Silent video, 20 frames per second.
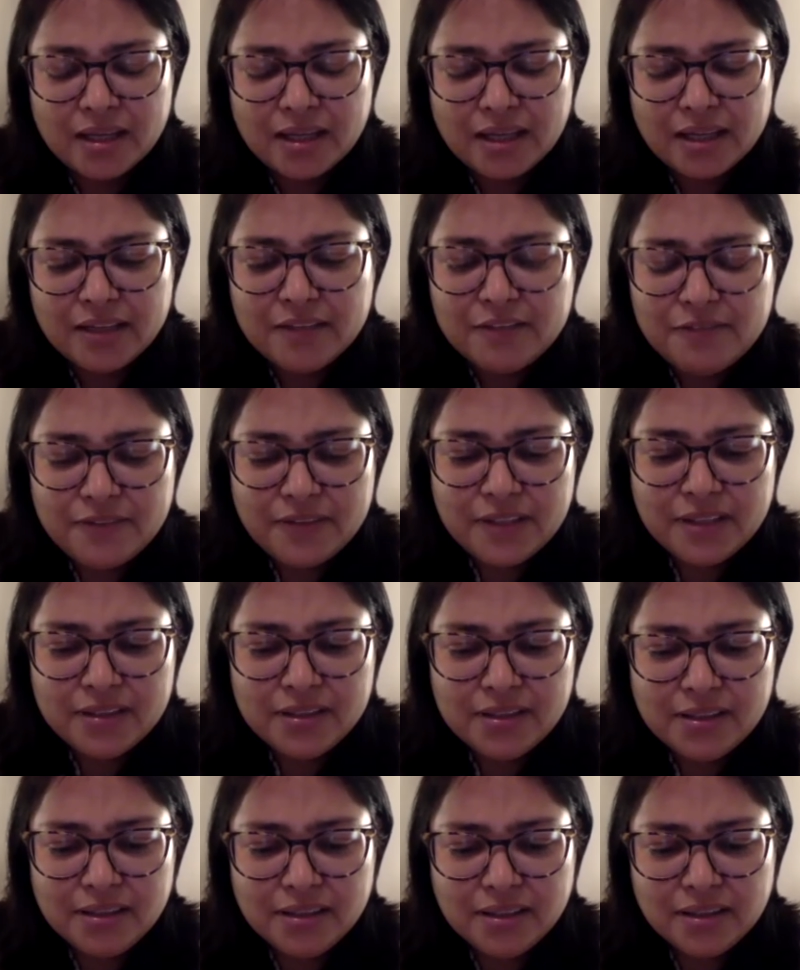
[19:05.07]
I
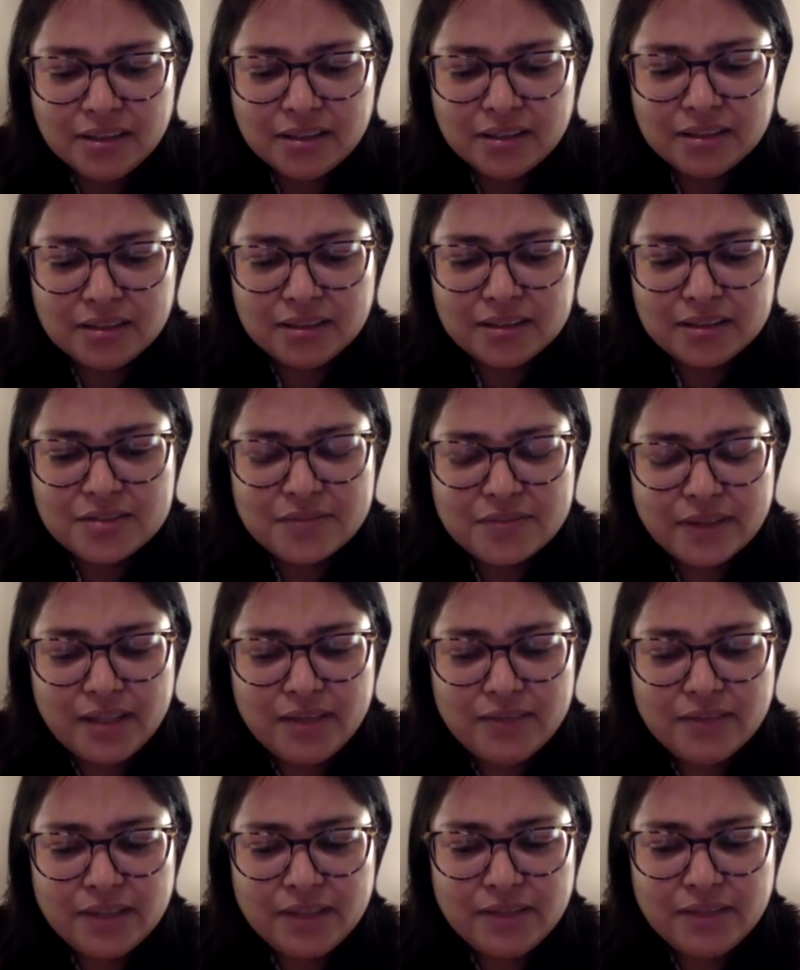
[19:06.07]
feel it's
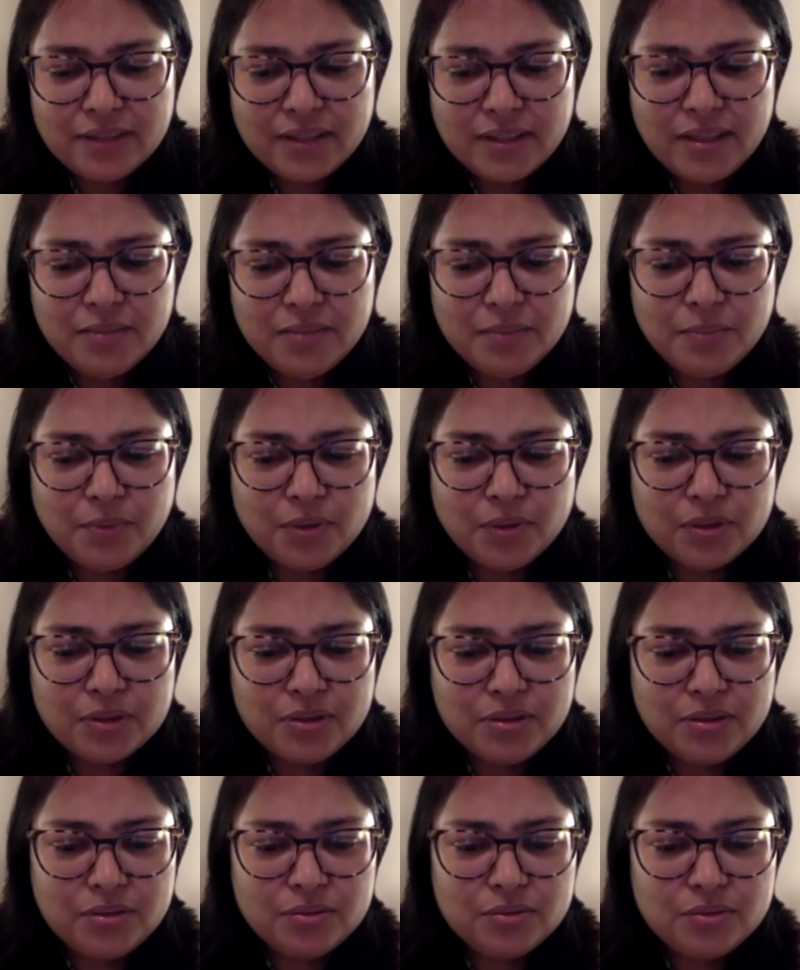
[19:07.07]
very, very, very
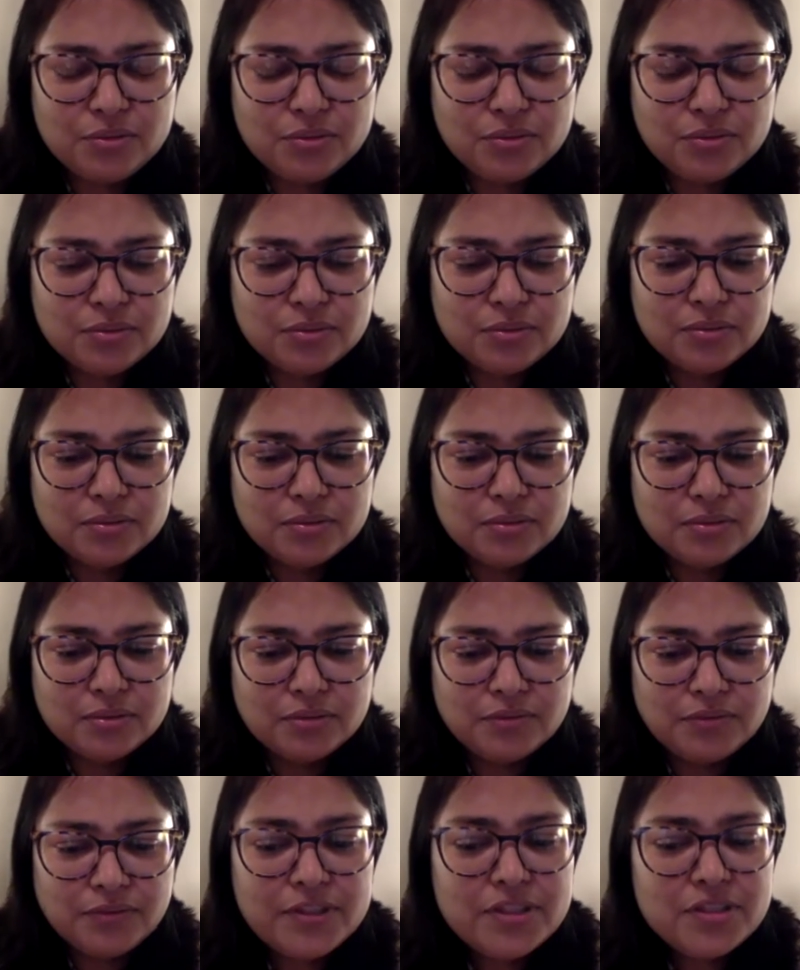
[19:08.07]
important to
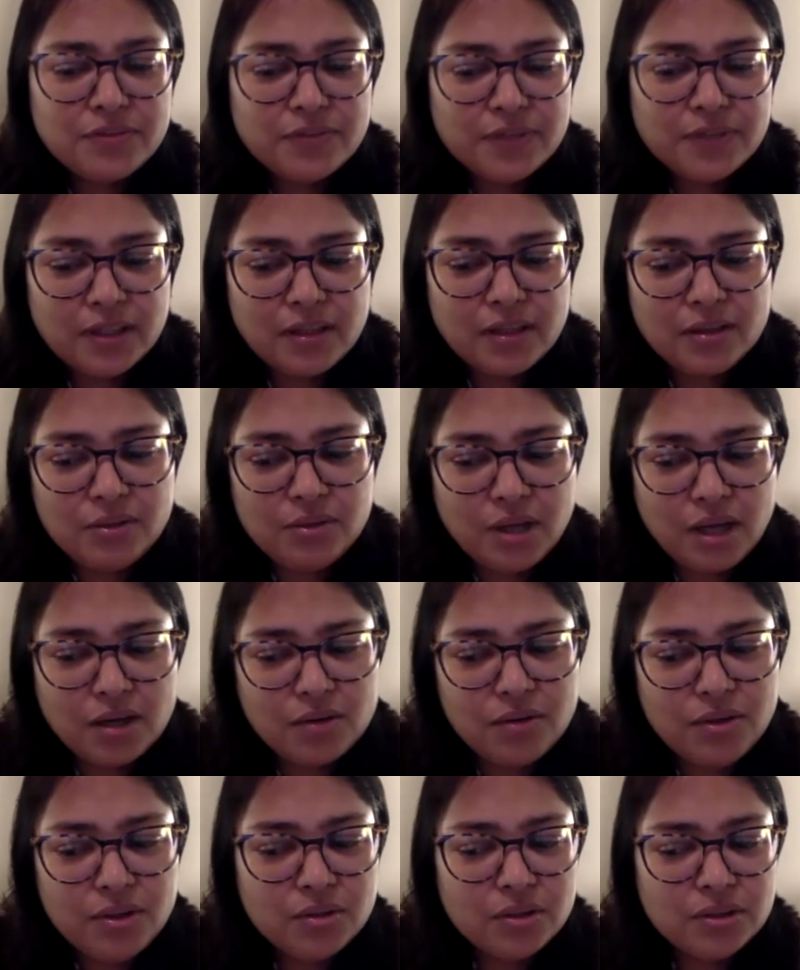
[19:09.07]
first figure out
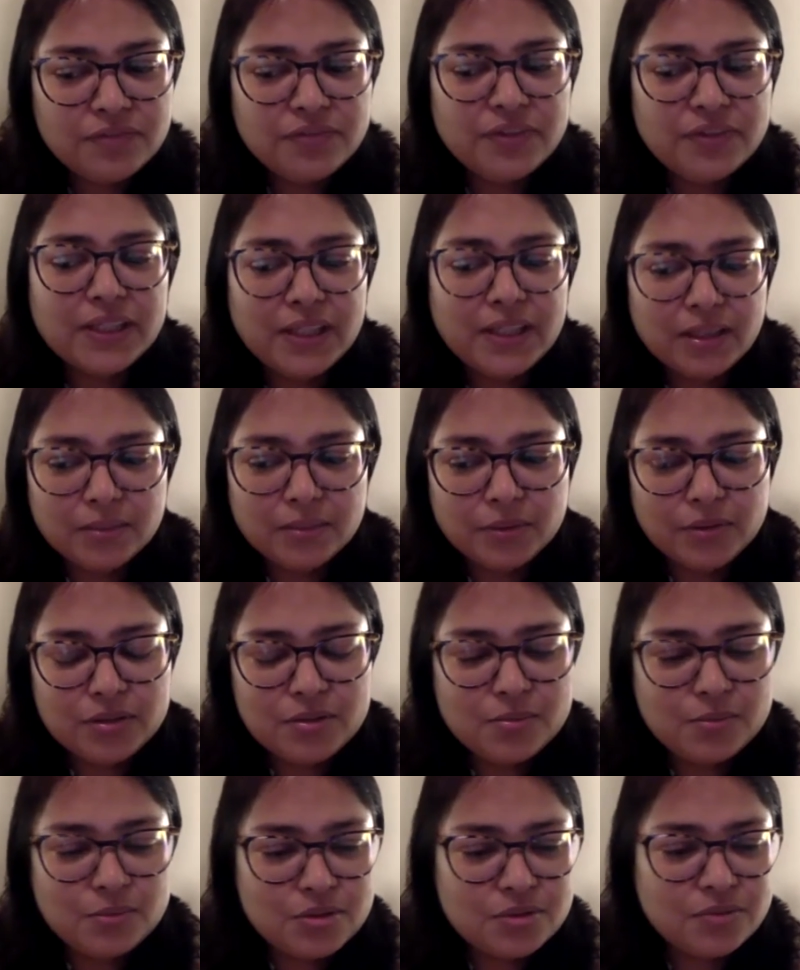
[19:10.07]
how you are feeling,
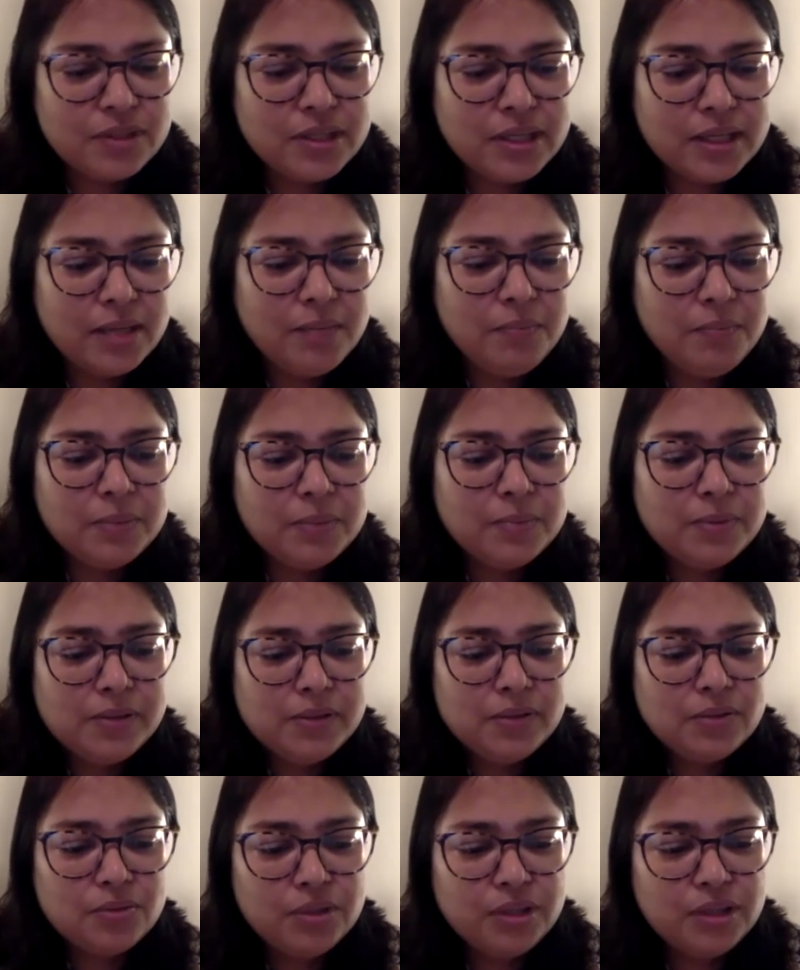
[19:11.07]
because most of the time people
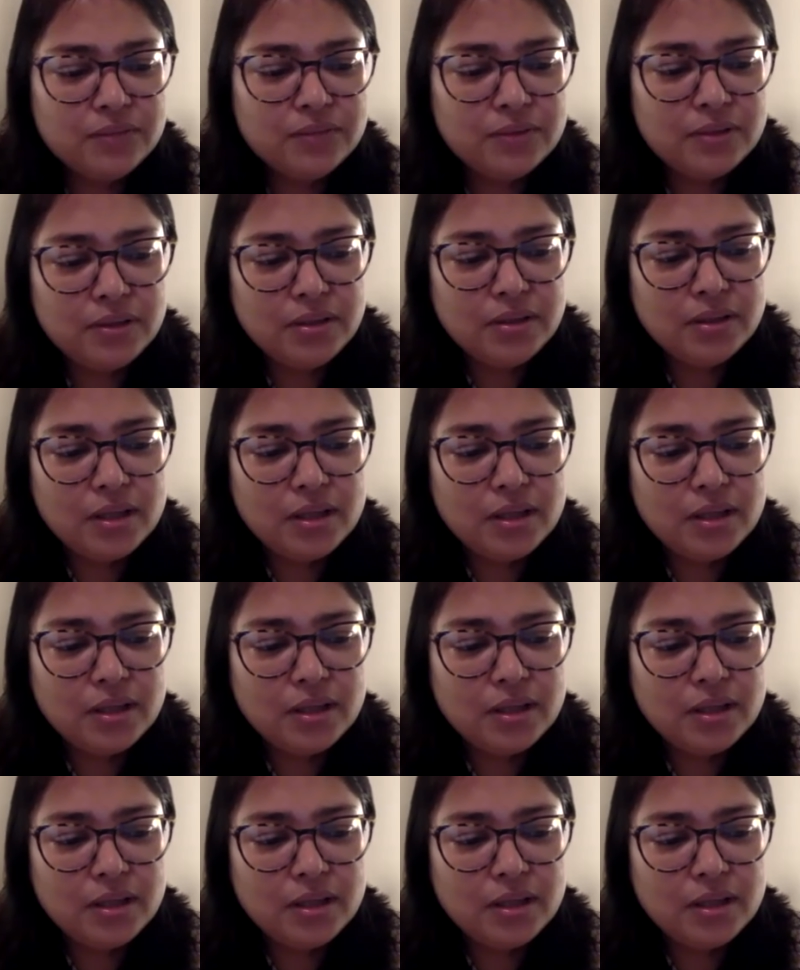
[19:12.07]
don't even